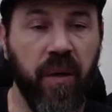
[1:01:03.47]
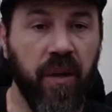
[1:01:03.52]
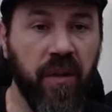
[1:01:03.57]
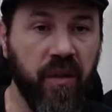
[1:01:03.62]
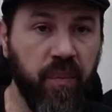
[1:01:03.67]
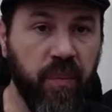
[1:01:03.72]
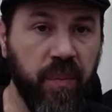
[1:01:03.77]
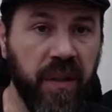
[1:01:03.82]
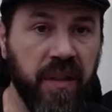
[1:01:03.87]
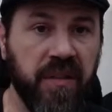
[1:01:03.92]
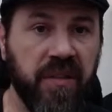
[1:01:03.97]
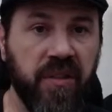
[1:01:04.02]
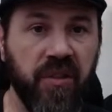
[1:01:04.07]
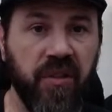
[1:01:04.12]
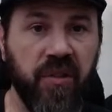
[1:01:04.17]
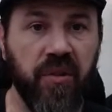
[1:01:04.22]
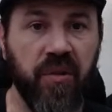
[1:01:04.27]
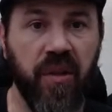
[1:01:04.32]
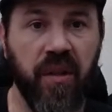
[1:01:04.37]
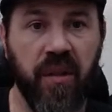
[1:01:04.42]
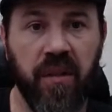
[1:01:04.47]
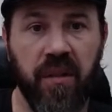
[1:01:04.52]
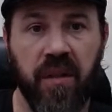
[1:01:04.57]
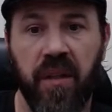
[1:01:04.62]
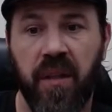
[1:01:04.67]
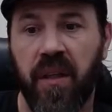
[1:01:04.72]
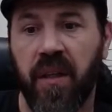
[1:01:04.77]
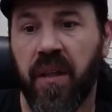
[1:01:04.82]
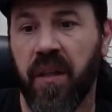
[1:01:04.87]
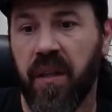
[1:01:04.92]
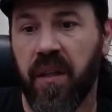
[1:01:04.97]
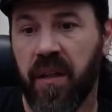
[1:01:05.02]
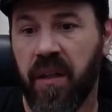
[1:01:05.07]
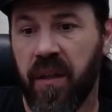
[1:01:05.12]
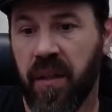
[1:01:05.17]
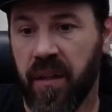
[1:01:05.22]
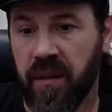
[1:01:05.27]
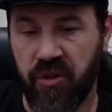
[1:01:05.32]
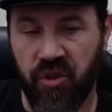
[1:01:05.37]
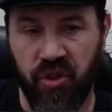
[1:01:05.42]
all the best to you all.
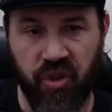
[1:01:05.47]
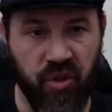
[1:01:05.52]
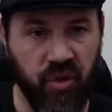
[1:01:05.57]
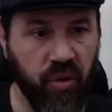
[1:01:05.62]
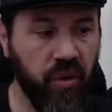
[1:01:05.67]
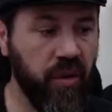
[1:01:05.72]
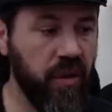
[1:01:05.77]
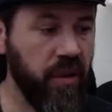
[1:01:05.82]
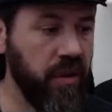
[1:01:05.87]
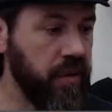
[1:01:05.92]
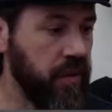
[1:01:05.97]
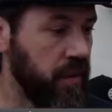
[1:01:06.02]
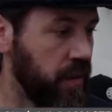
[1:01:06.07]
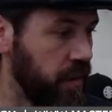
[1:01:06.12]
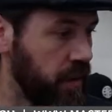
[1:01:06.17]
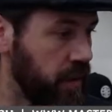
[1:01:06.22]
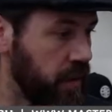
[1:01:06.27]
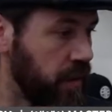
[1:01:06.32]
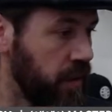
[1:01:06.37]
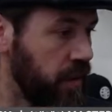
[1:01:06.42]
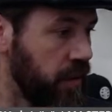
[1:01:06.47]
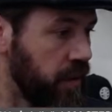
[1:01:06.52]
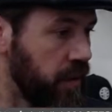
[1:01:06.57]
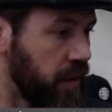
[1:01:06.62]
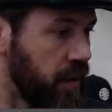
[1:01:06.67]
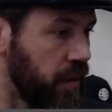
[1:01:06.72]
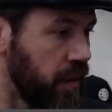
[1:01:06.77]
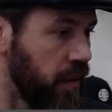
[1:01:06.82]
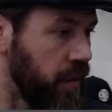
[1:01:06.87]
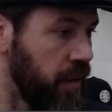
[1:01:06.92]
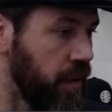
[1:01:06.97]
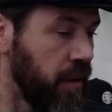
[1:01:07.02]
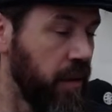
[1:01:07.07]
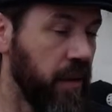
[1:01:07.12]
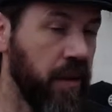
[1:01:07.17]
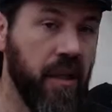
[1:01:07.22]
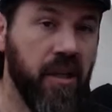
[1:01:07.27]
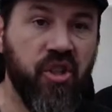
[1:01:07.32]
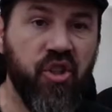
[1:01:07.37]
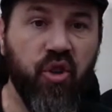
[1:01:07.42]
Enjoy,
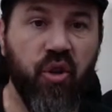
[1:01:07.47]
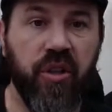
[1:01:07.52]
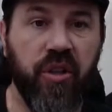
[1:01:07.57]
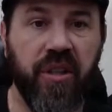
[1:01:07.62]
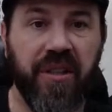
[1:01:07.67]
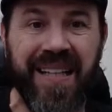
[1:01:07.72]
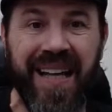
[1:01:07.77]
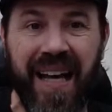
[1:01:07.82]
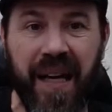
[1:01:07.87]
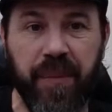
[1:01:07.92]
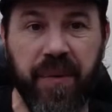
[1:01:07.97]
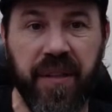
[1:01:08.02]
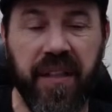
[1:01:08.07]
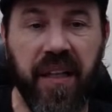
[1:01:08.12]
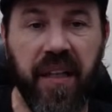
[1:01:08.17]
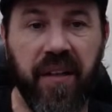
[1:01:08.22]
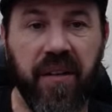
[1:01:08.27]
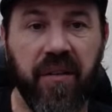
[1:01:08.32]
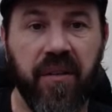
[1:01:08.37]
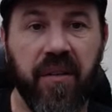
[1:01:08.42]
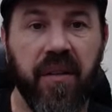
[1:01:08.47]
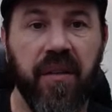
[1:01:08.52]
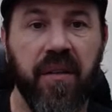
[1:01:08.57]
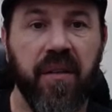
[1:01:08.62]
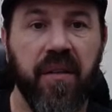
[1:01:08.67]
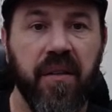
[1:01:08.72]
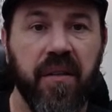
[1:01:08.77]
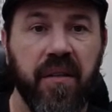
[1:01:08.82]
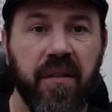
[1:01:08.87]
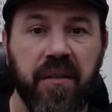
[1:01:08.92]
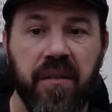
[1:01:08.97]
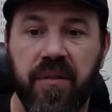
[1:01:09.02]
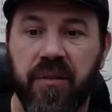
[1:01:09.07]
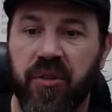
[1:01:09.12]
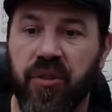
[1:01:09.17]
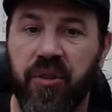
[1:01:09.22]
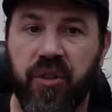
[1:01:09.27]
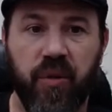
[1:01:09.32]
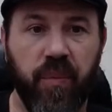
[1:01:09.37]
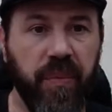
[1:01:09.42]
enjoy your time together
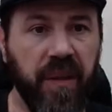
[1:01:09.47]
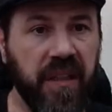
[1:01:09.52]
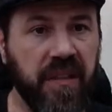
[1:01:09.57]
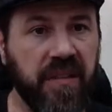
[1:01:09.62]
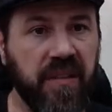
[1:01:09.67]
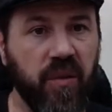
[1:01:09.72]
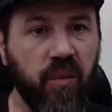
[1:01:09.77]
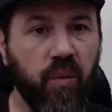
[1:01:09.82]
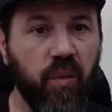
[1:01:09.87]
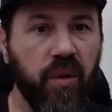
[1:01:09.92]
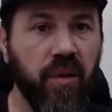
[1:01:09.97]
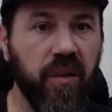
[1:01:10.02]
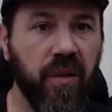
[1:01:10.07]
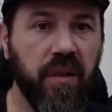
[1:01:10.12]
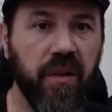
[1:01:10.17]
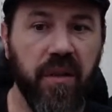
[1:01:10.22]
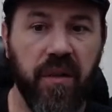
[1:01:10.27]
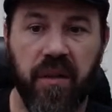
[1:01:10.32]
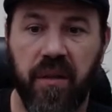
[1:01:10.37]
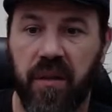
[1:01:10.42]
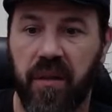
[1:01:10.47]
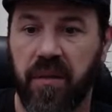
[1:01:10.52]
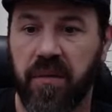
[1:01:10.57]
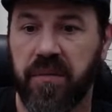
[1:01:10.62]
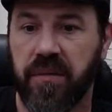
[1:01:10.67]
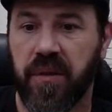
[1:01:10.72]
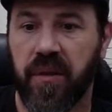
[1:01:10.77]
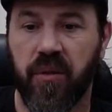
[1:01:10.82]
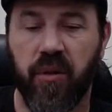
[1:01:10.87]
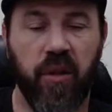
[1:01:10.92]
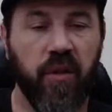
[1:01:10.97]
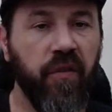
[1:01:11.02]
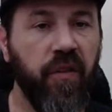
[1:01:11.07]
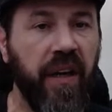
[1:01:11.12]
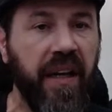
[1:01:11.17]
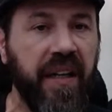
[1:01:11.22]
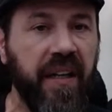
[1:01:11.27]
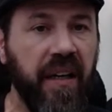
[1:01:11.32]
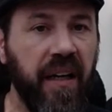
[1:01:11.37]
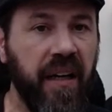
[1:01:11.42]
do your best at work,
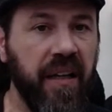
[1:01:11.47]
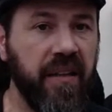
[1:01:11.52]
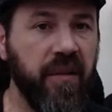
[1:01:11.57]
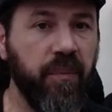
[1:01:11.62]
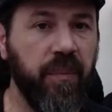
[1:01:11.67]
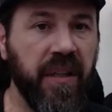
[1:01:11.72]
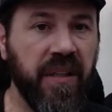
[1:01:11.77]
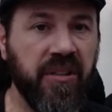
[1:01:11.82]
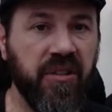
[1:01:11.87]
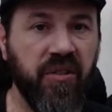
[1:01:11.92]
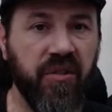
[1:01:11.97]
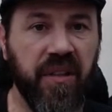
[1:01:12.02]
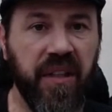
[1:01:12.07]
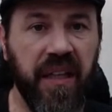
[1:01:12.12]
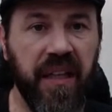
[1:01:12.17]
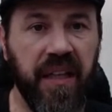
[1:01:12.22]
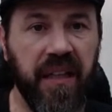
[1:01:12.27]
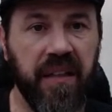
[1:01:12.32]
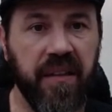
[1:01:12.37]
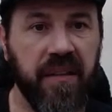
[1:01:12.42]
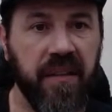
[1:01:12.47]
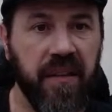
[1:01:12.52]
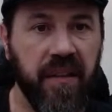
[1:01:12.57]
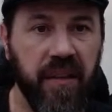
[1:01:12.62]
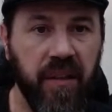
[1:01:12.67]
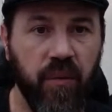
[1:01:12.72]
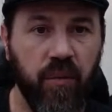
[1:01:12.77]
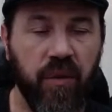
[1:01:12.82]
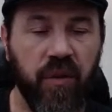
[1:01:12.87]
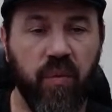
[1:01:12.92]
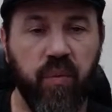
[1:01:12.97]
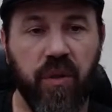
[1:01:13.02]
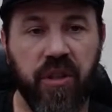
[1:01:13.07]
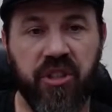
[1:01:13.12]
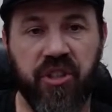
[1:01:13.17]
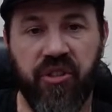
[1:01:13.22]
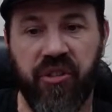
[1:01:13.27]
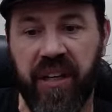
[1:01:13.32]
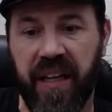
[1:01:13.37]
glorify God the best you can with what you